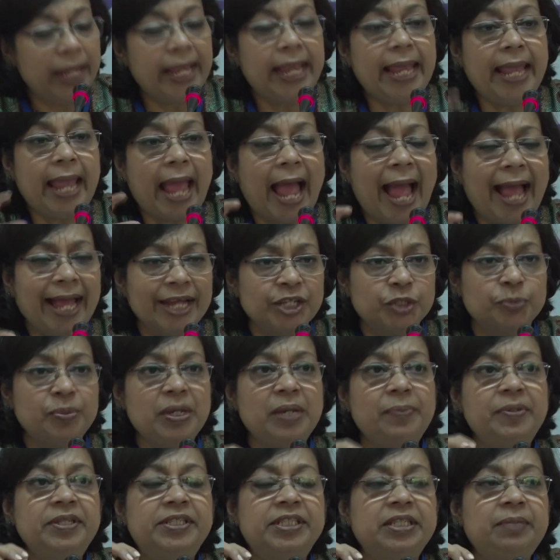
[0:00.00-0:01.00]
At
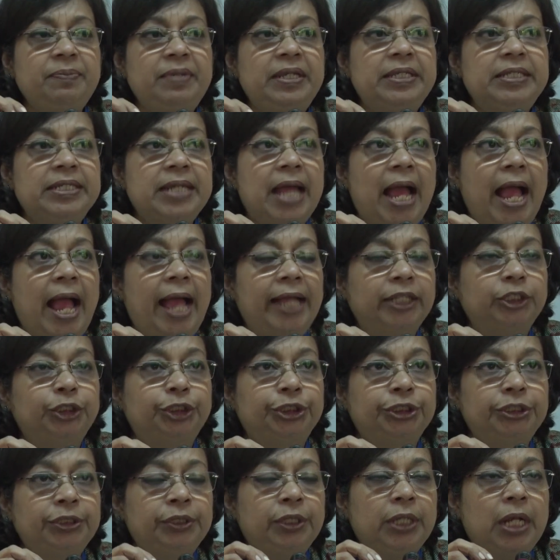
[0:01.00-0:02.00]
BBC Media
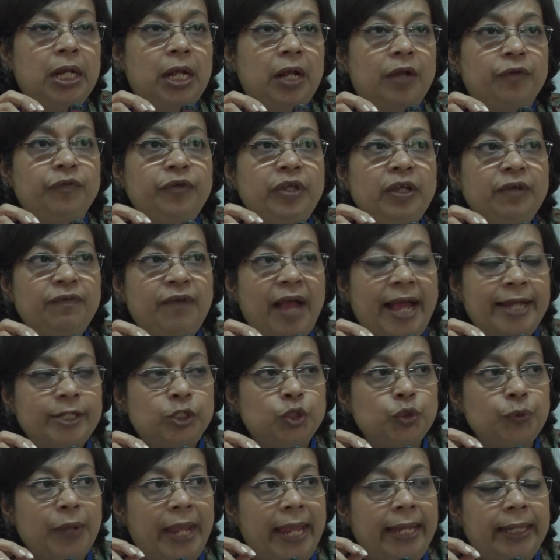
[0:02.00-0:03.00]
Action, we have had
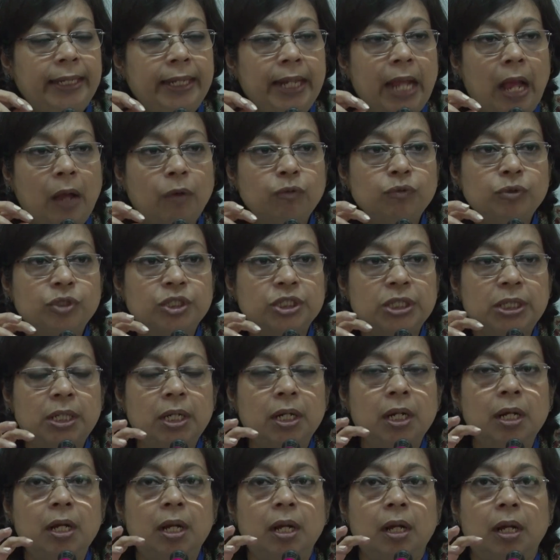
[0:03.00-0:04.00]
to
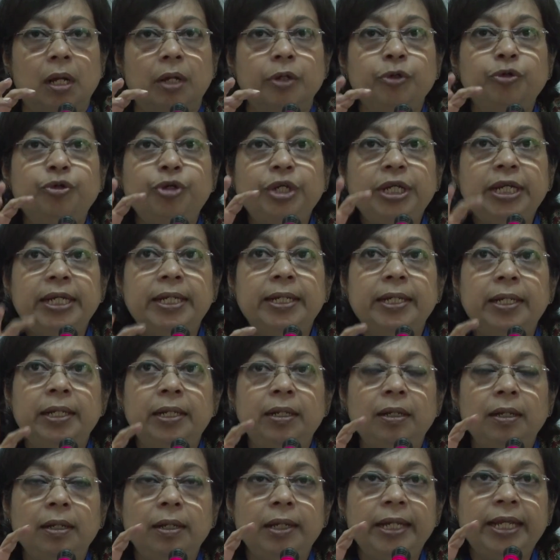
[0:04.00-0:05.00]
encounter
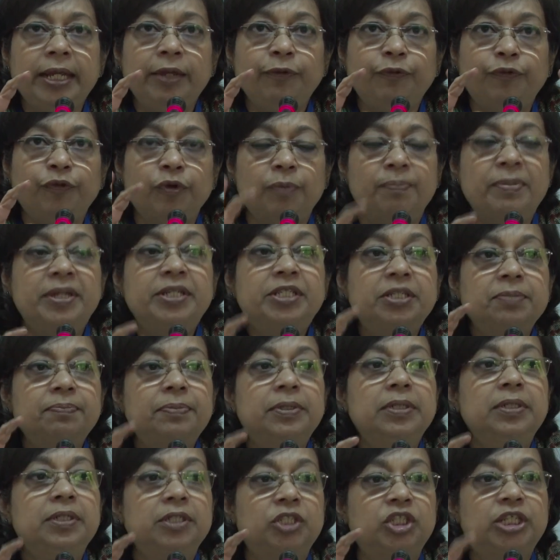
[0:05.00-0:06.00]
really
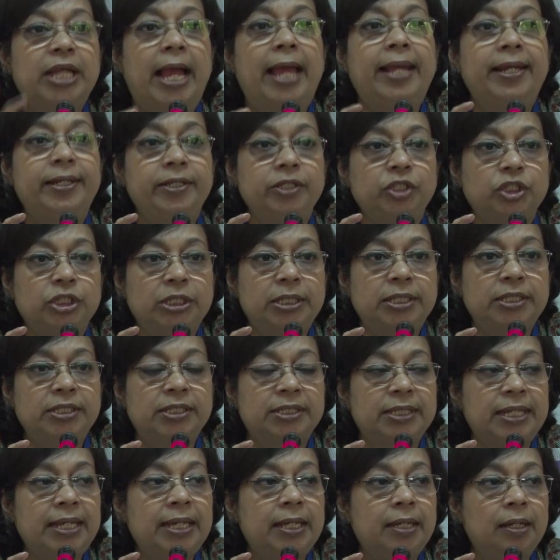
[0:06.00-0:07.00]
formidable challenges
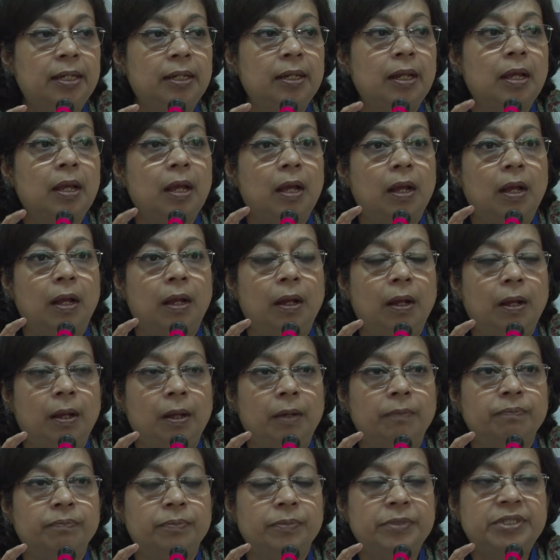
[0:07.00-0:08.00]
in
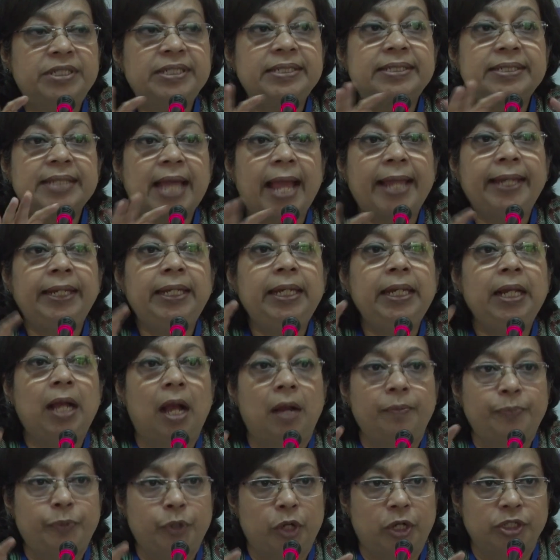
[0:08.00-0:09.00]
designing our
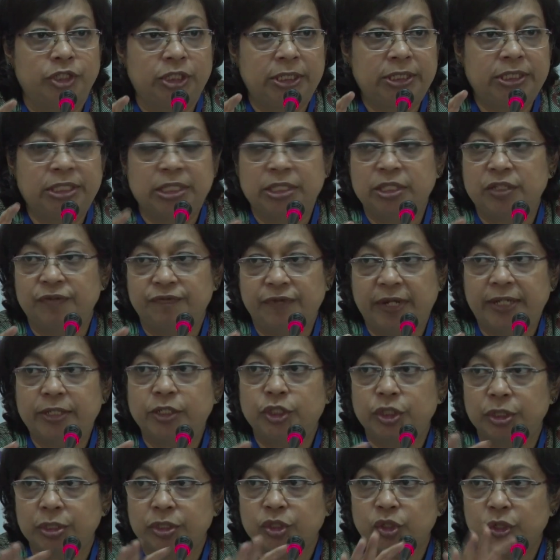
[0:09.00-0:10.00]
project
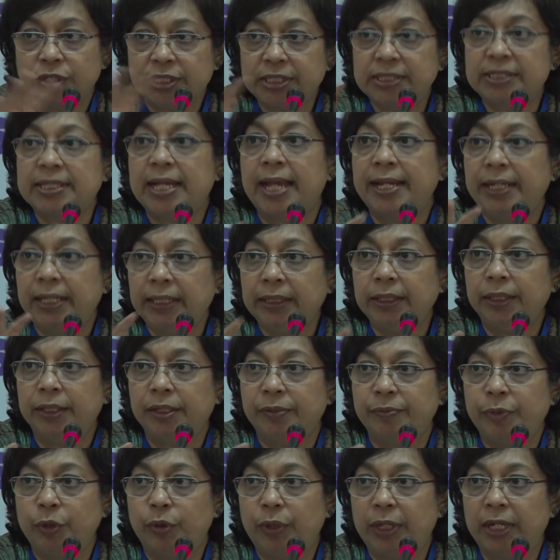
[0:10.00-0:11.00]
interventions or designing the
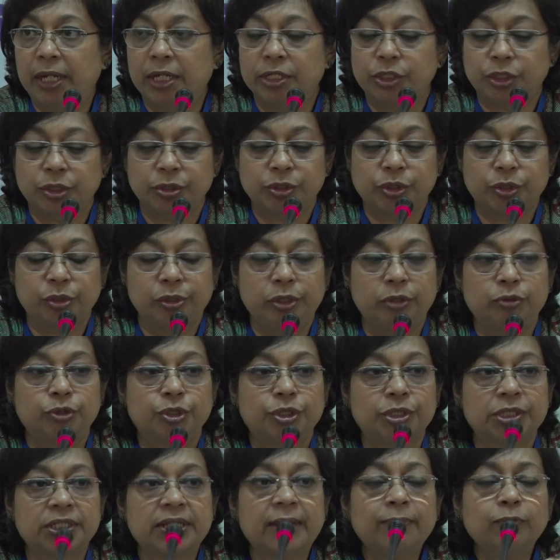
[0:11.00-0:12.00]
communication
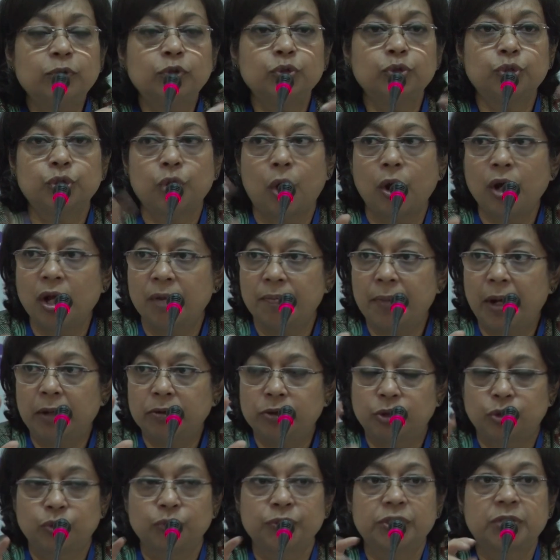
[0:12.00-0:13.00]
solutions. I'm going to talk
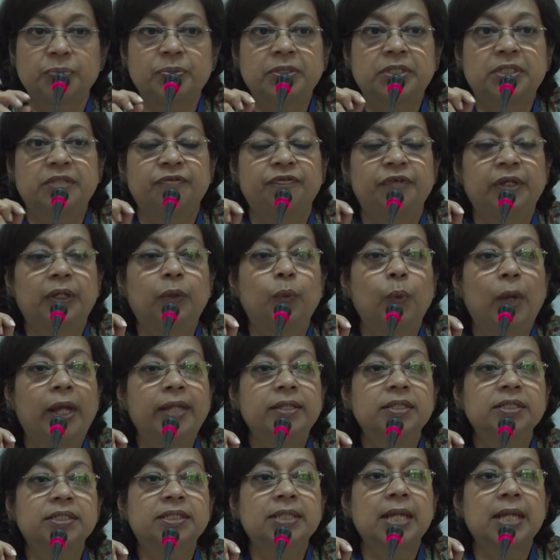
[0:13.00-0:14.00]
about two specific ones.